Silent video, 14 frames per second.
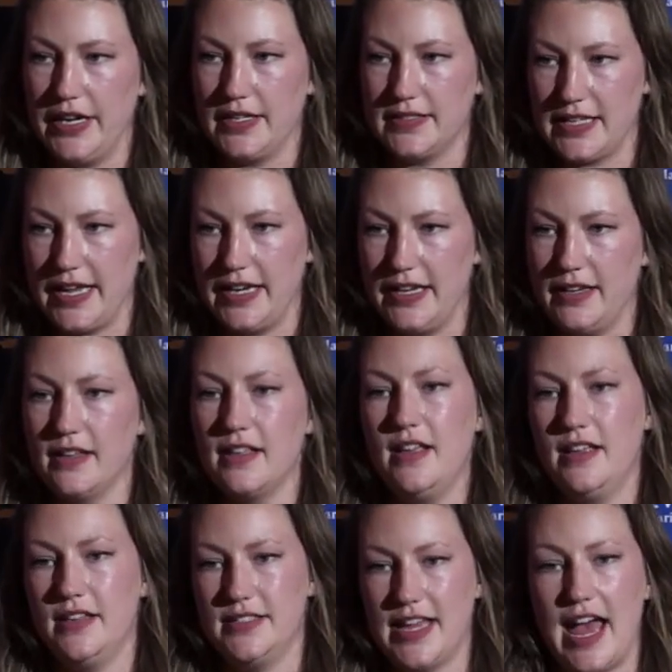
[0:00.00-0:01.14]
excited
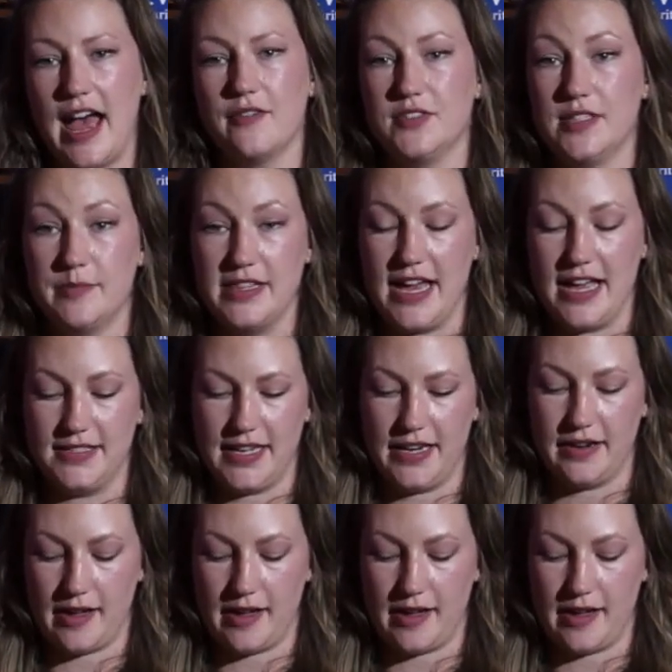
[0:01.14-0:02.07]
to have some of that data